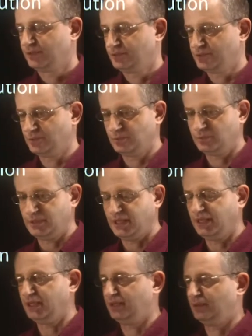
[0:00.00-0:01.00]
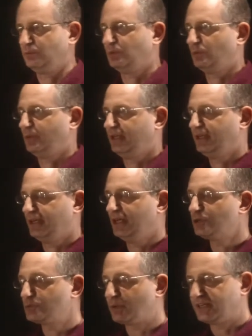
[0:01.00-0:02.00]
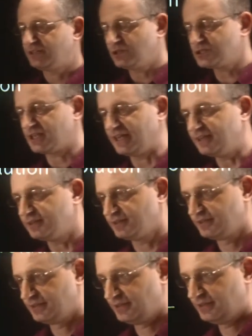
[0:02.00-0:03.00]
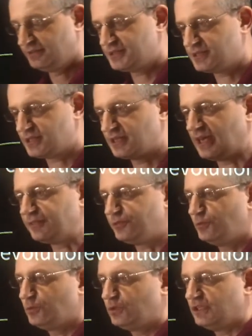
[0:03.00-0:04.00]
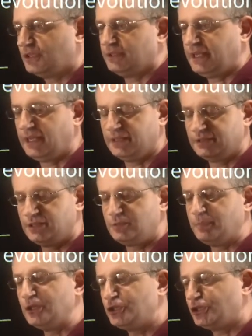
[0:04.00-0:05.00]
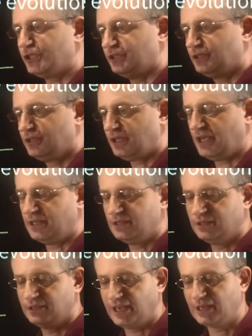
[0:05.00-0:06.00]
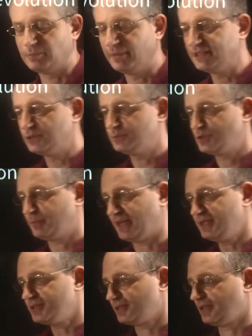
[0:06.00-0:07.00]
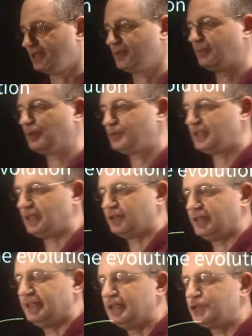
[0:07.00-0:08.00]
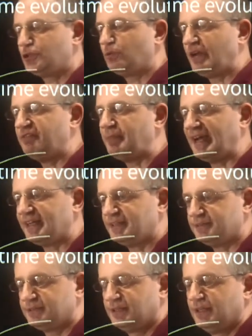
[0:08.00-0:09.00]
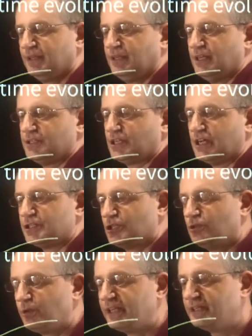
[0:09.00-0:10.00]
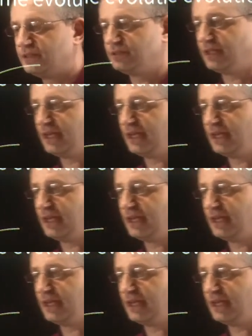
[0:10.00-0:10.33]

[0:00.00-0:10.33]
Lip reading: So here's what it looks like. This is a cut through the dispersion in momentum space. And suppose our initial wave packet is concentrated